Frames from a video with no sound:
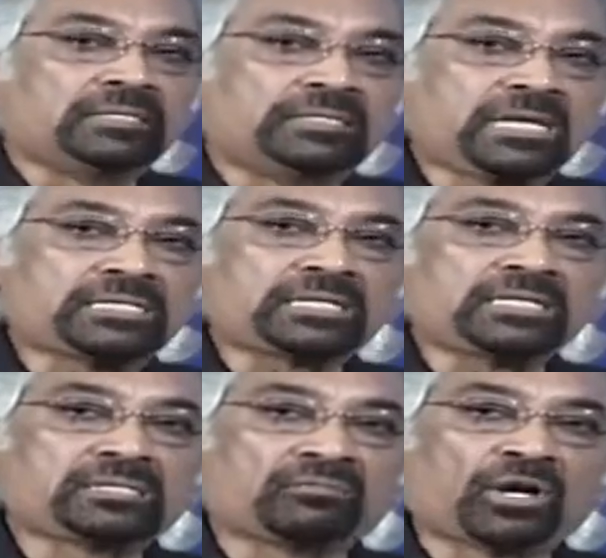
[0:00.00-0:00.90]
This
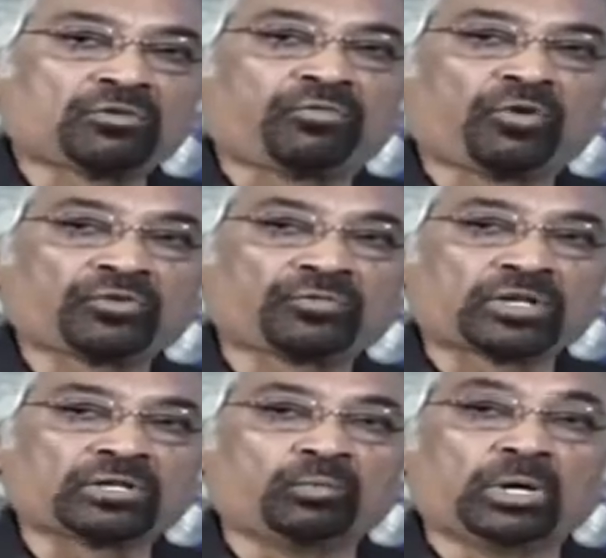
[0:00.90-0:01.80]
is the workforce
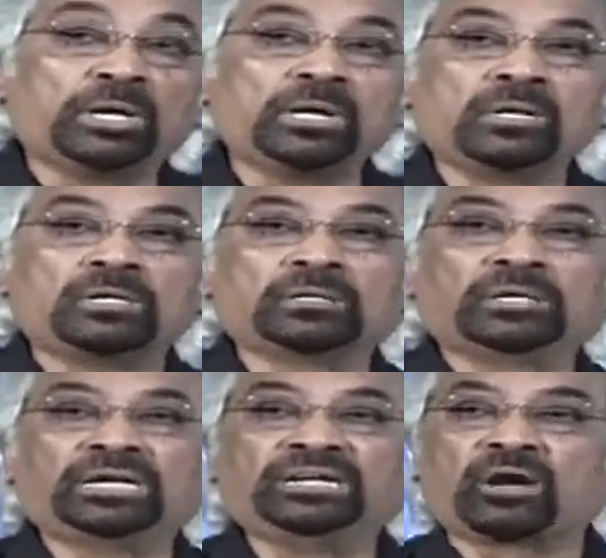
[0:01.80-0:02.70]
for the world
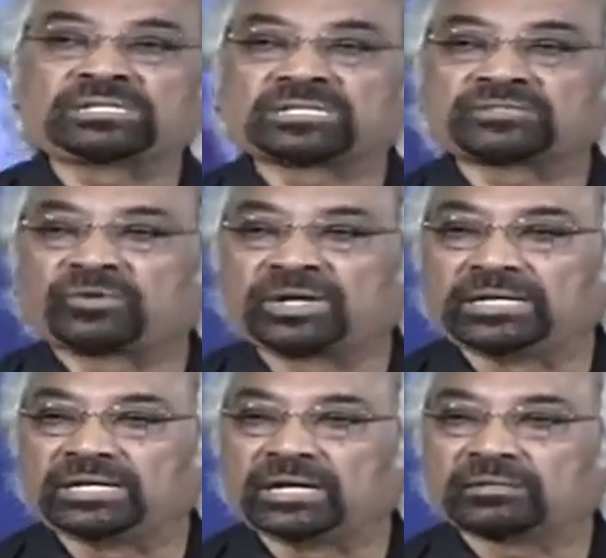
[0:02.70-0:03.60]
and not just for
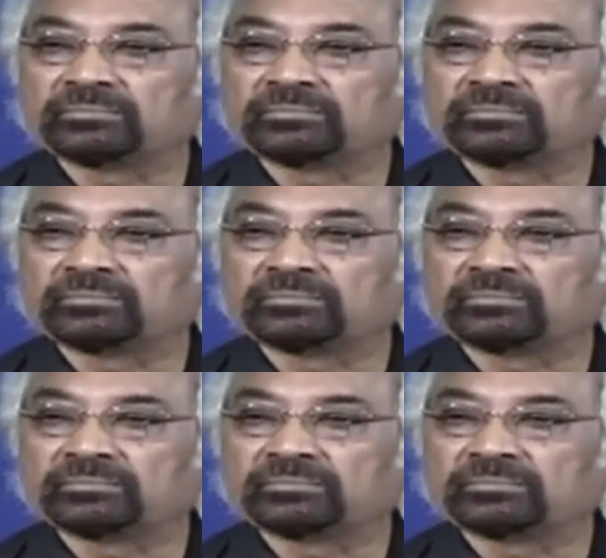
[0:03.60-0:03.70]
India.